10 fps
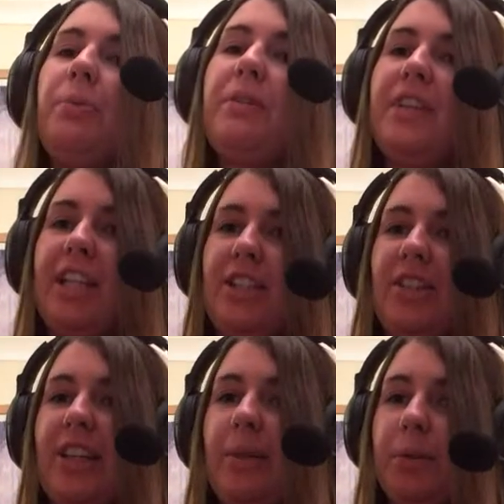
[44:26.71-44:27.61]
With
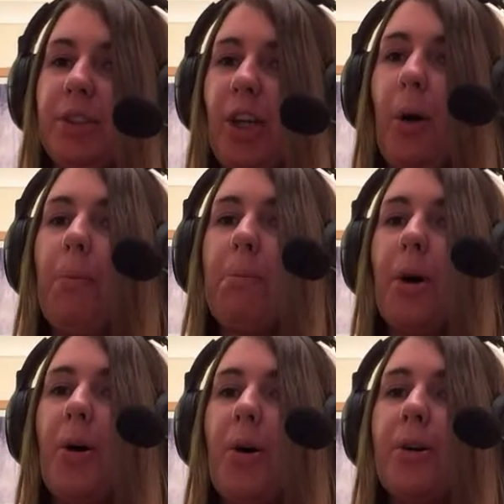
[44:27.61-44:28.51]
Nissa, he was a lot
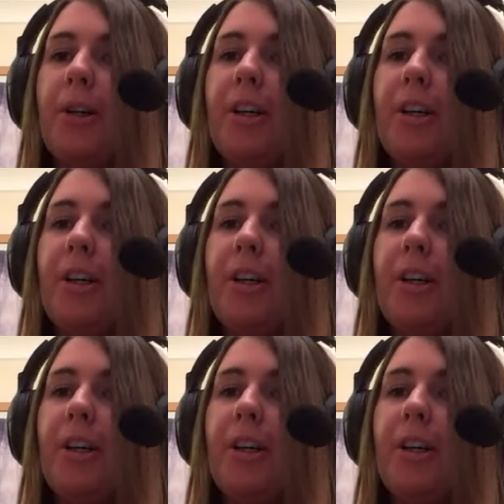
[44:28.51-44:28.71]
more